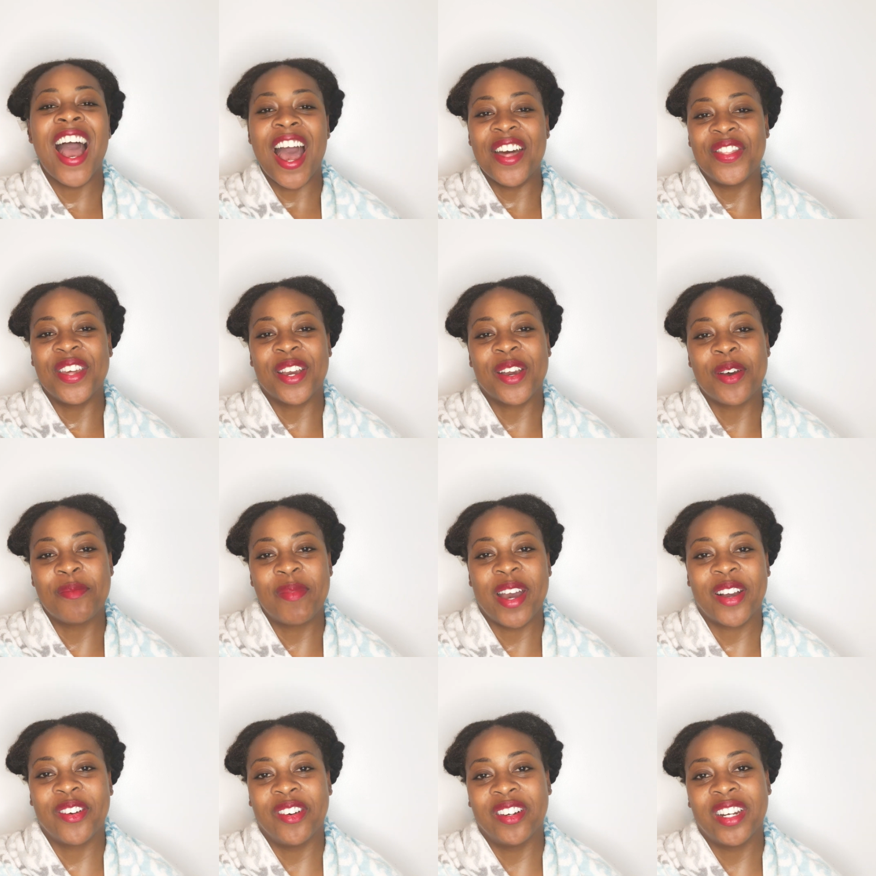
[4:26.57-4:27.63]
and then come
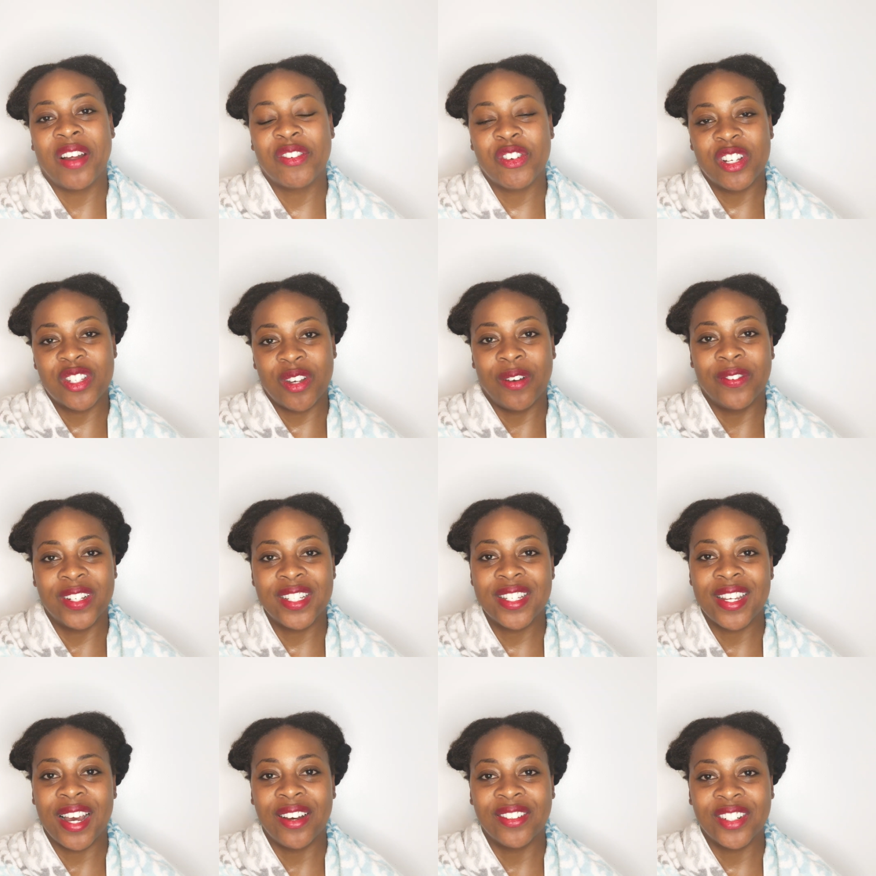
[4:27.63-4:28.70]
back on after it's all
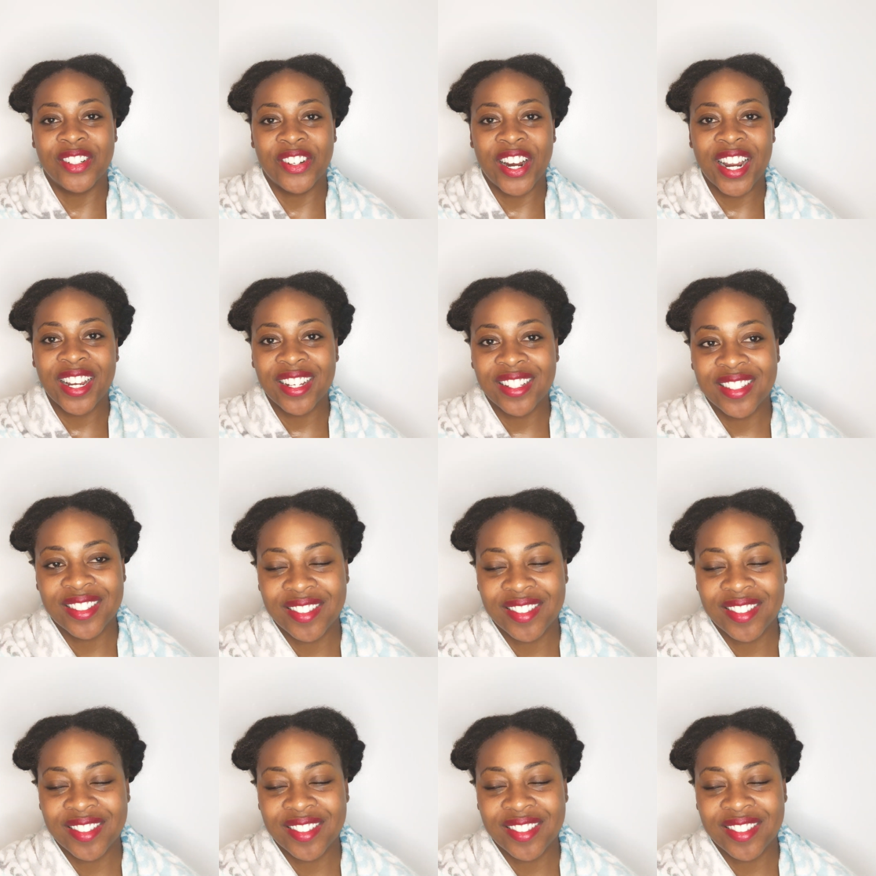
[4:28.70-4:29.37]
rinsed out, all right?